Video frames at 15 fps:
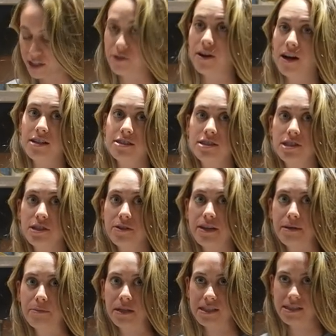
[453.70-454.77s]
you not to do
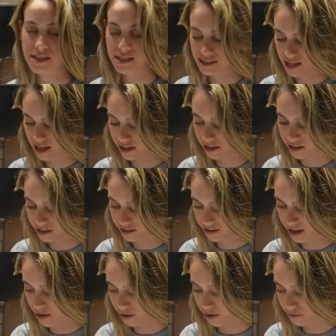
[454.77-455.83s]
it because they say you're gonna,
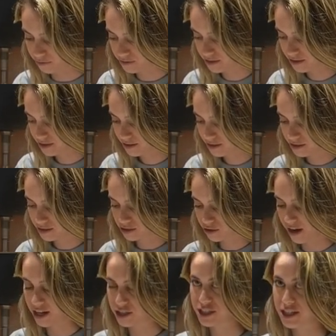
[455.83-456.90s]
I don't know,
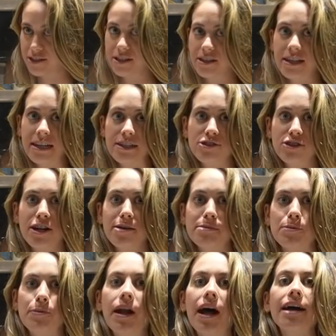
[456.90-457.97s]
scratch out your
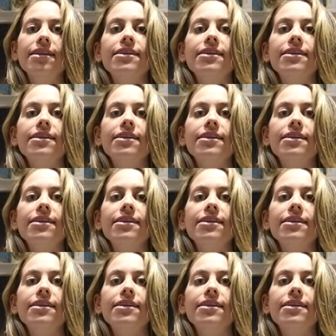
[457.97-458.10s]
eardrums, but I